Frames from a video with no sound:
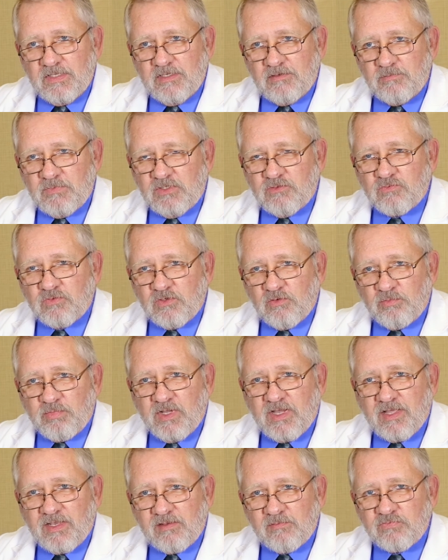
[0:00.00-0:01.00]

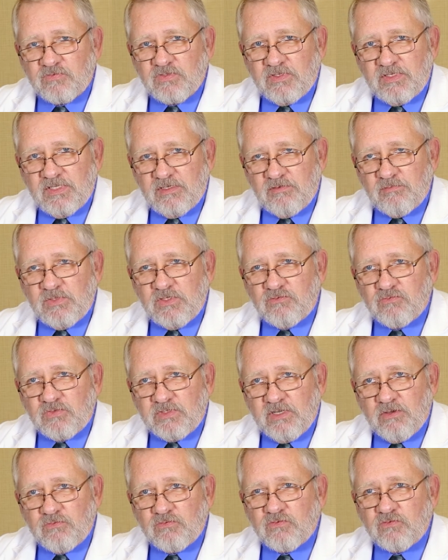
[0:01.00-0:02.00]
endometrial polyps, and
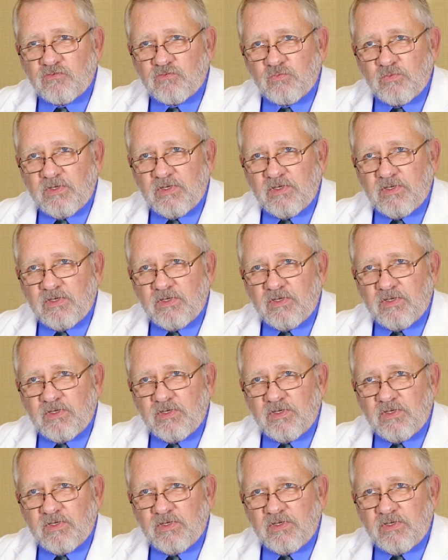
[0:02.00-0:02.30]
endometriosis,